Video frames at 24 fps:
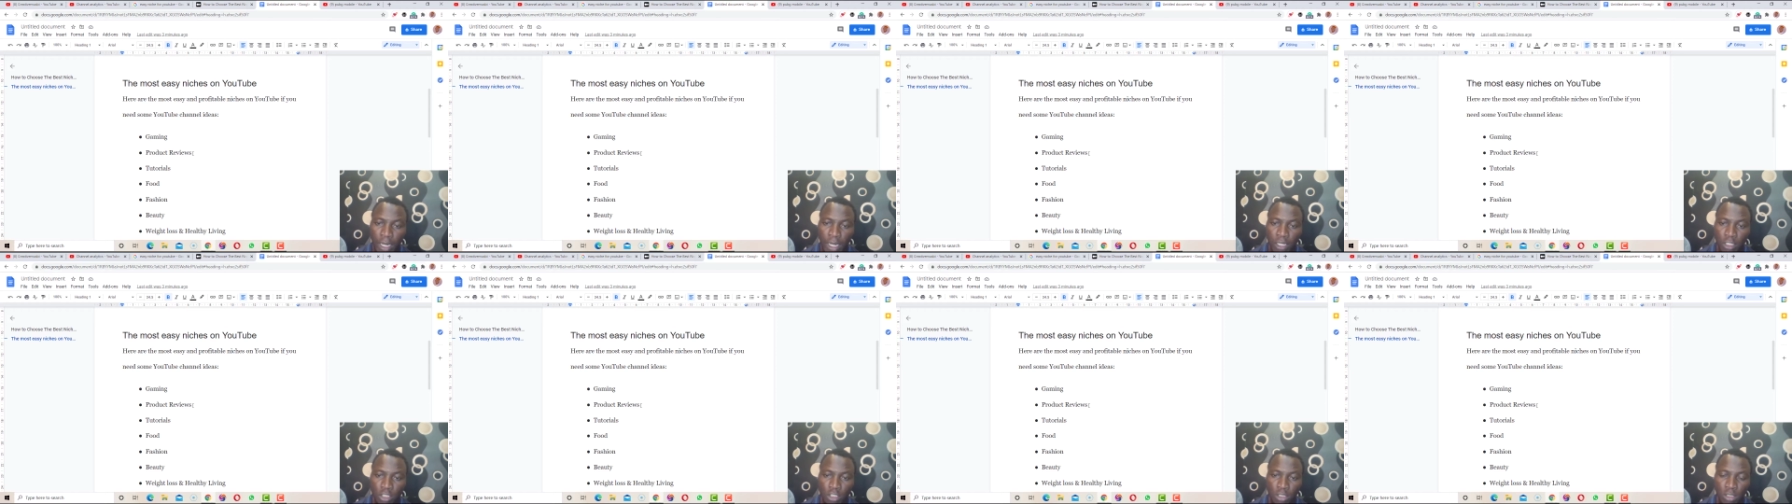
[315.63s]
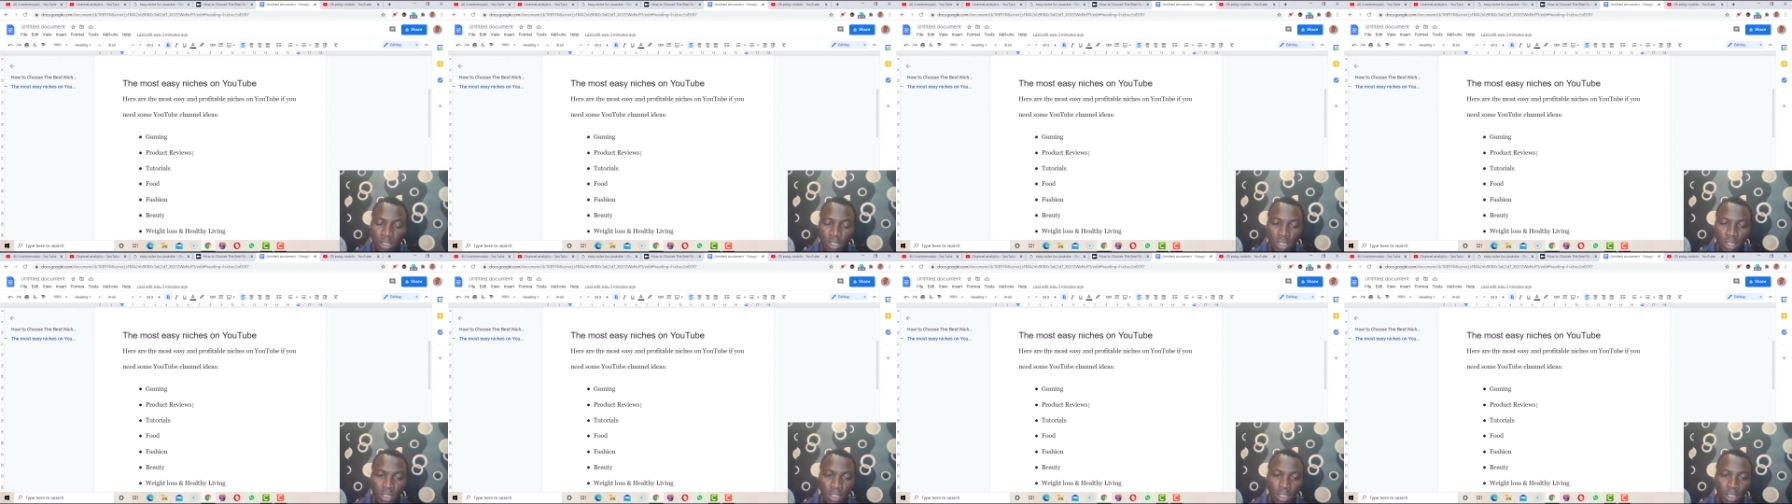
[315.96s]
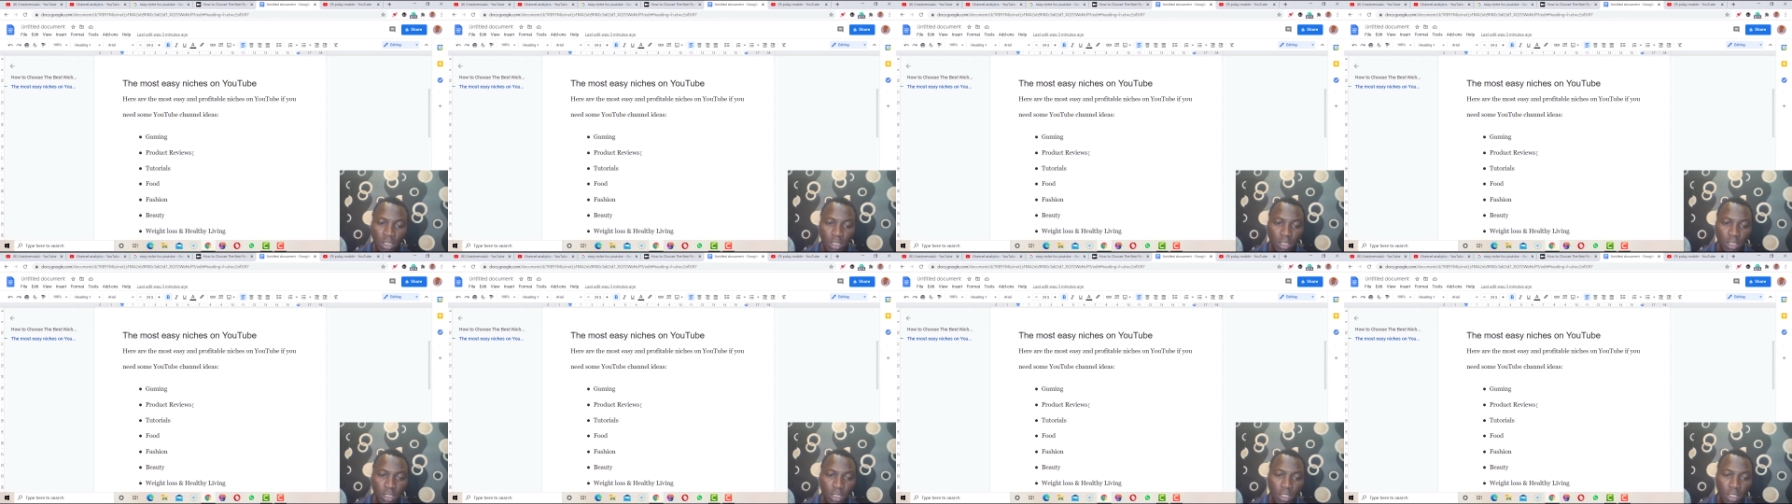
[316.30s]
actually
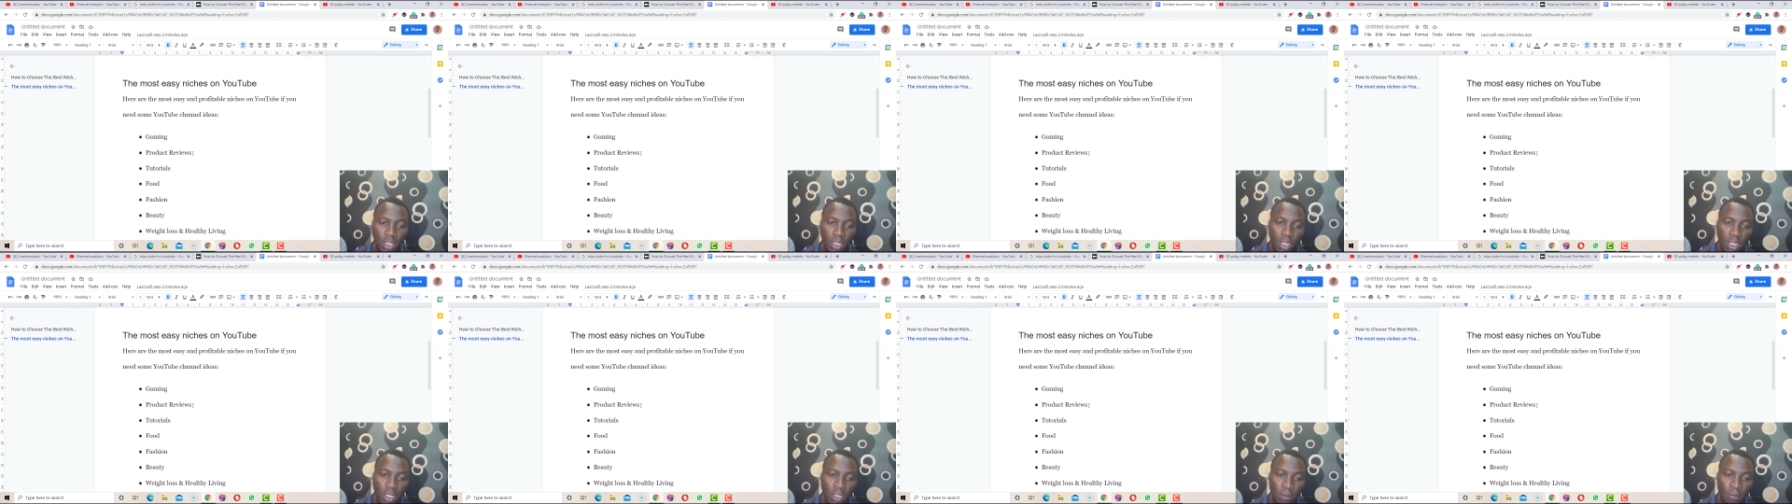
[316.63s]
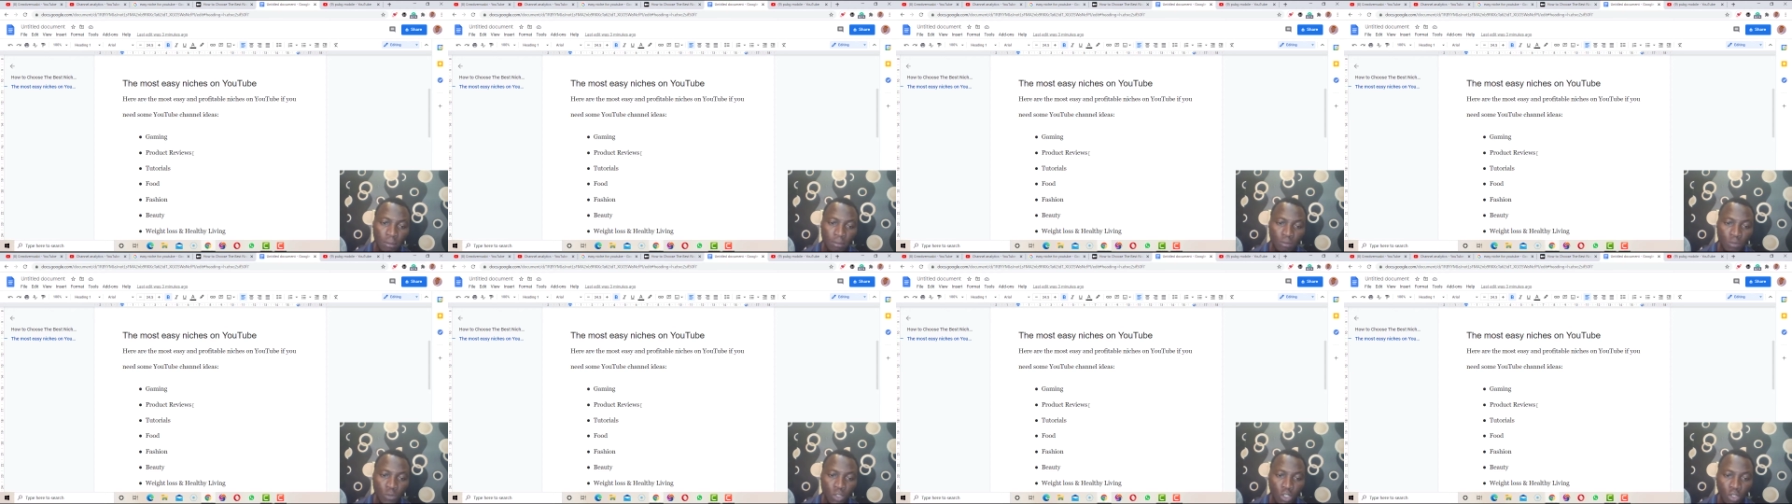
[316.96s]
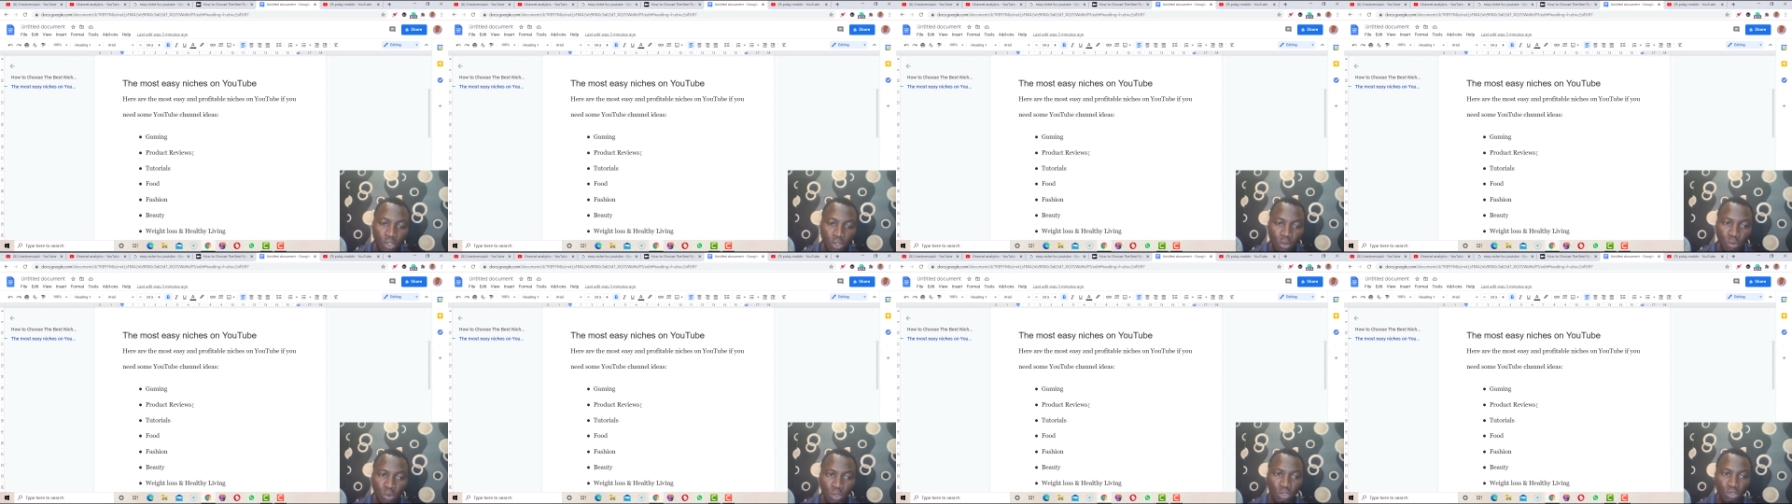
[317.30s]
or
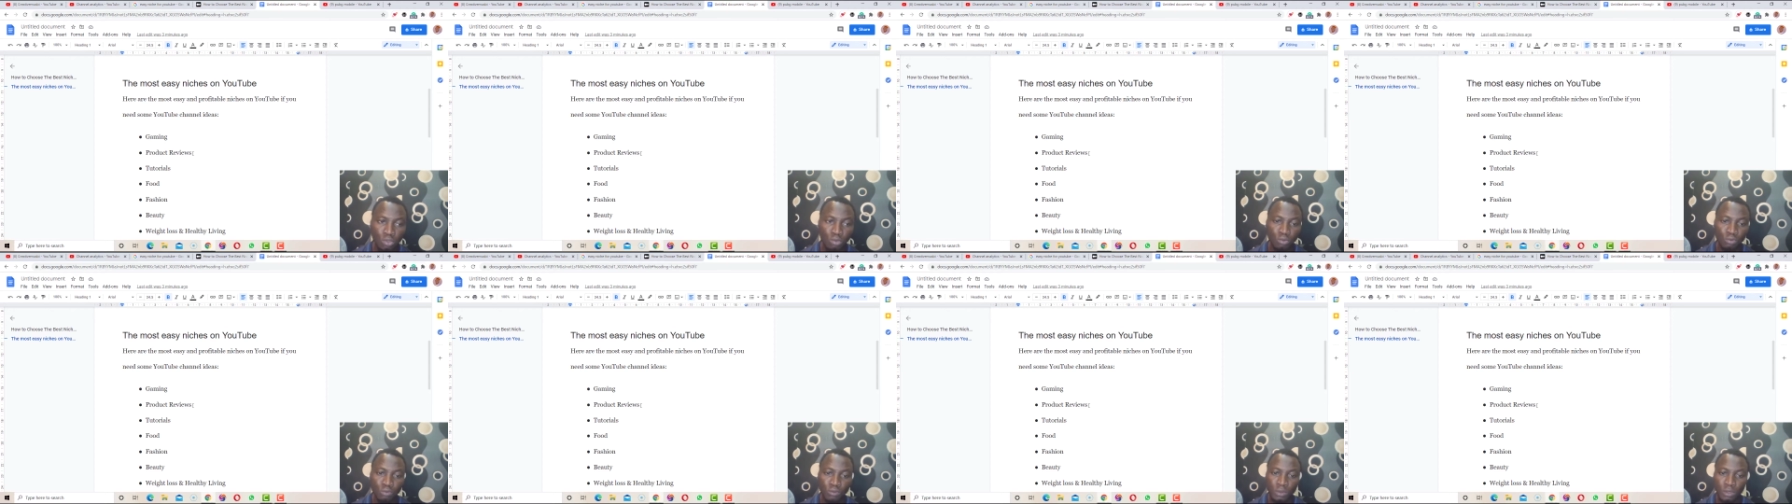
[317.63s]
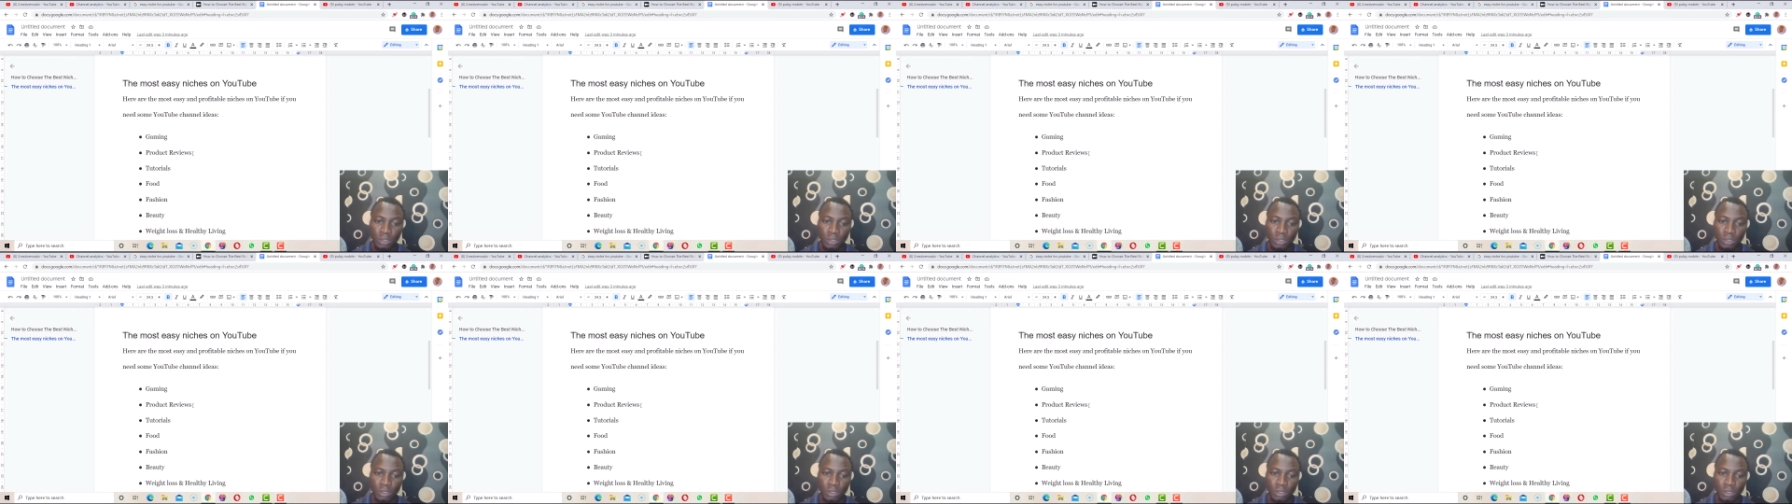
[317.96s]
you want to